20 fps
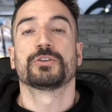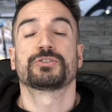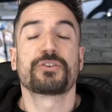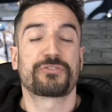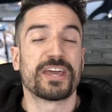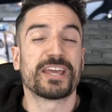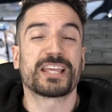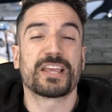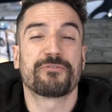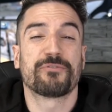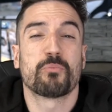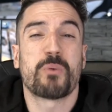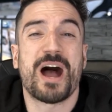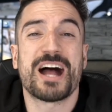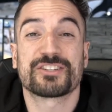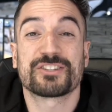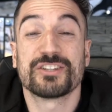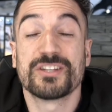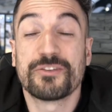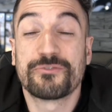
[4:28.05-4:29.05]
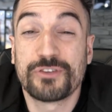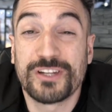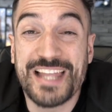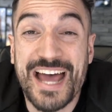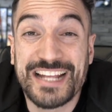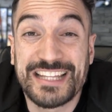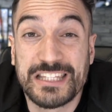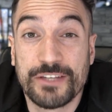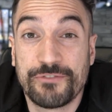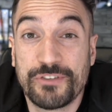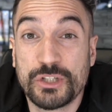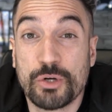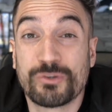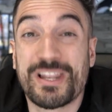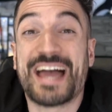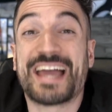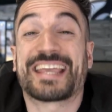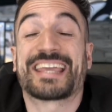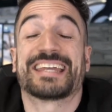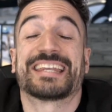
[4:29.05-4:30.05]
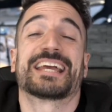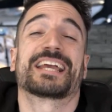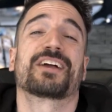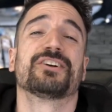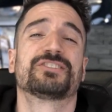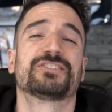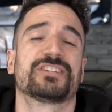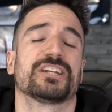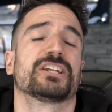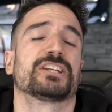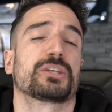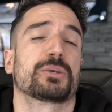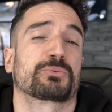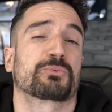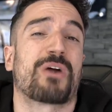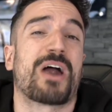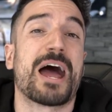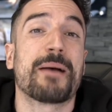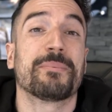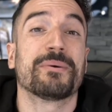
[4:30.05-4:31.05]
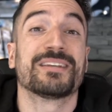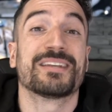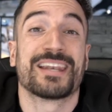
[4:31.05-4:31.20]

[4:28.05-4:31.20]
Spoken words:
So thank you for watching. If you liked the video, like it and consider subscribing,